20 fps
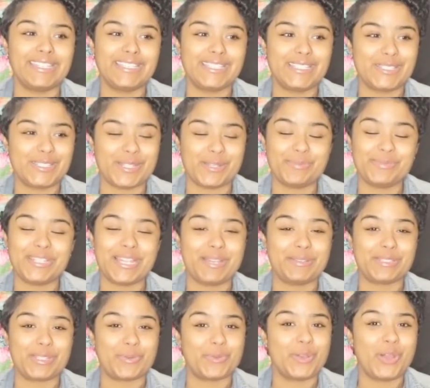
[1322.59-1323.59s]
kids,
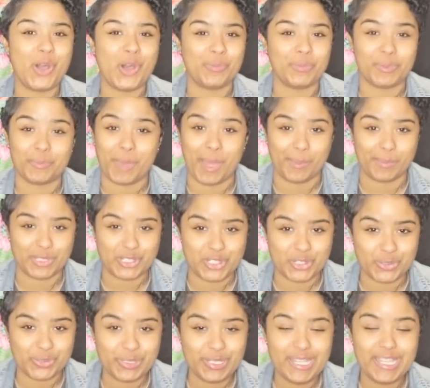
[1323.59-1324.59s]
sometimes they would call me Mama
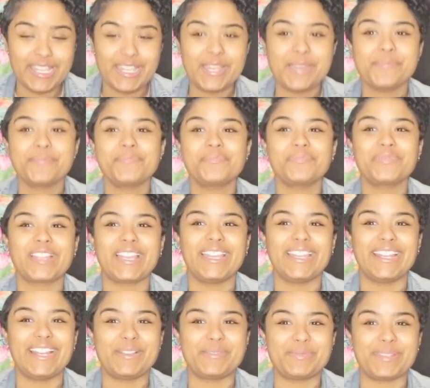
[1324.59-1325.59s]
Ju.
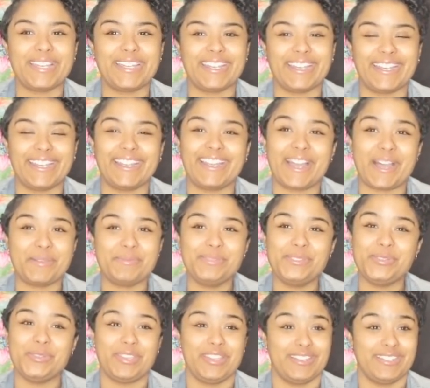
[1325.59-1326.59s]
And I'm like, I'm
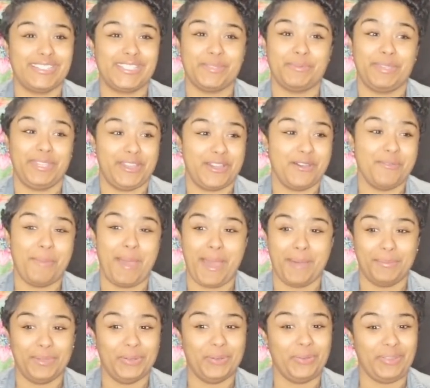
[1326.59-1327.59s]
too young to be y'all
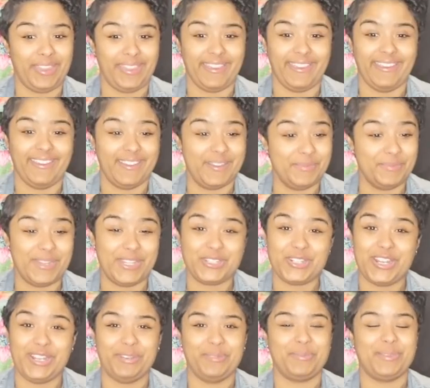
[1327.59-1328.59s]
mama. Okay, I'm not
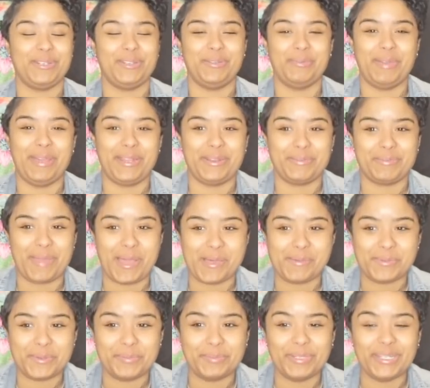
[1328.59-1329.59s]
trying to be nobody's
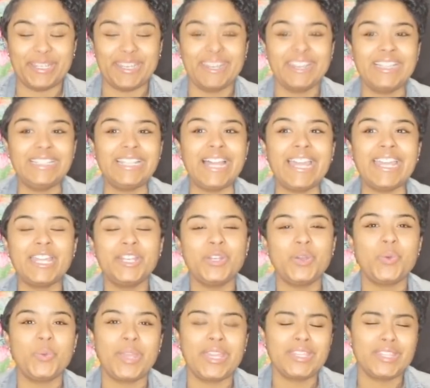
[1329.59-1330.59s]
mama. But like, in
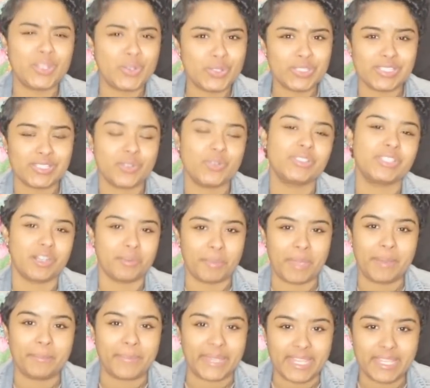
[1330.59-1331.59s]
a way, those, those are
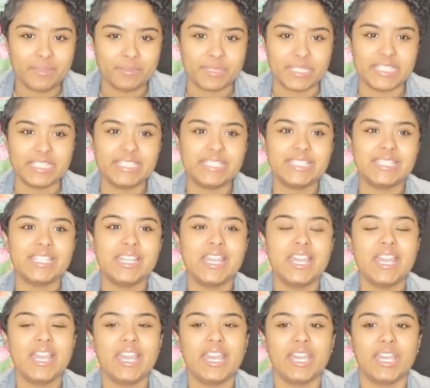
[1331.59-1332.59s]
my babies.
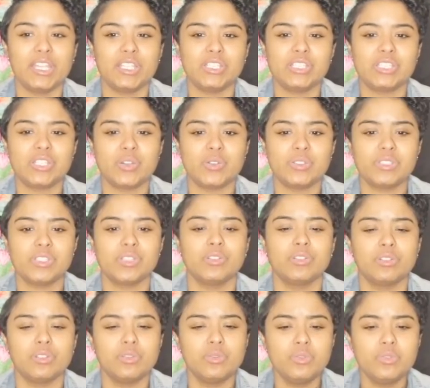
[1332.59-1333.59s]
And so to
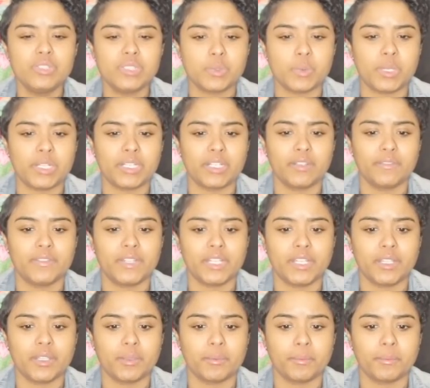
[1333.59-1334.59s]
lose one of
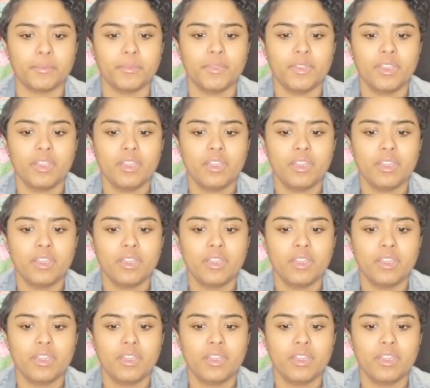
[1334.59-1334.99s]
them